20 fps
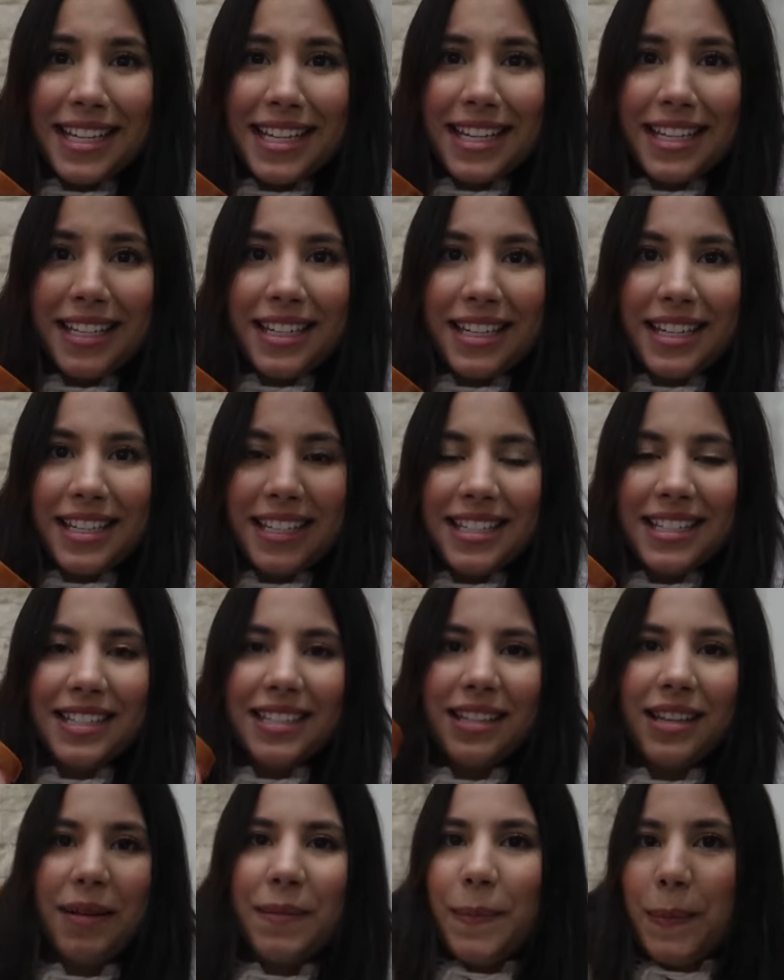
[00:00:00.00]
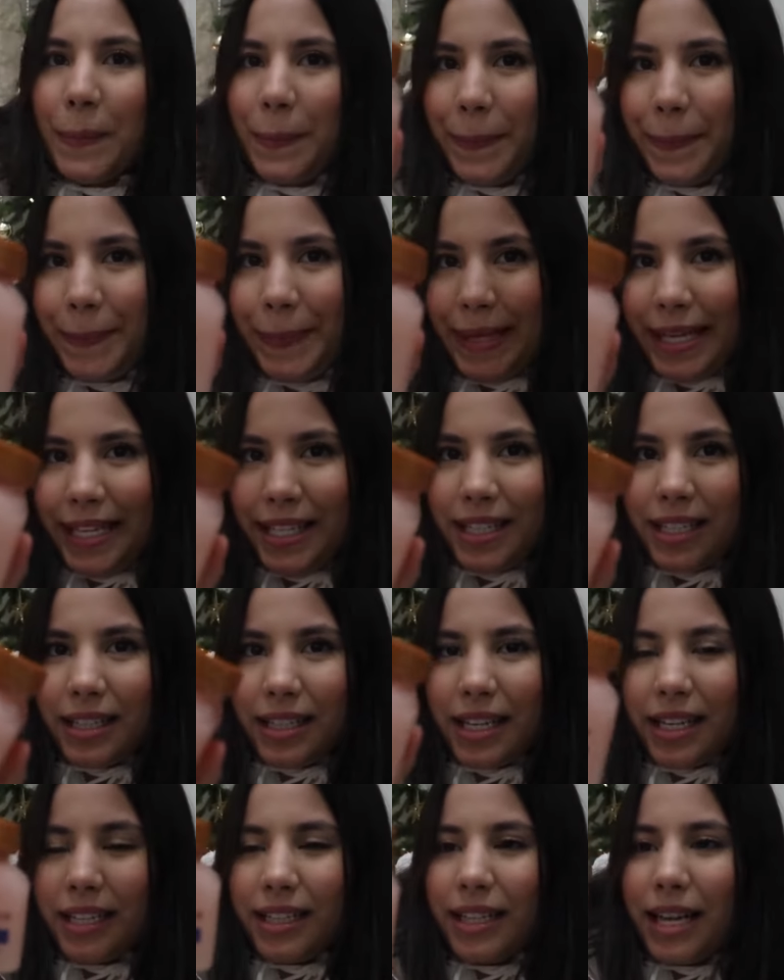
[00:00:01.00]
and it's pink
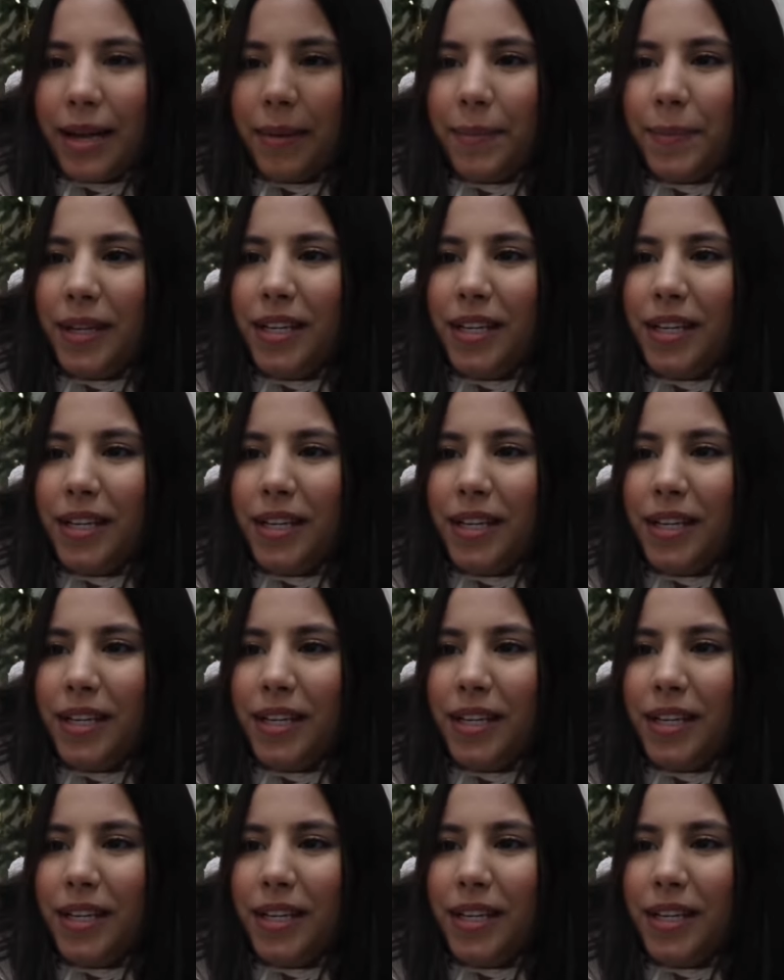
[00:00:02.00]
like light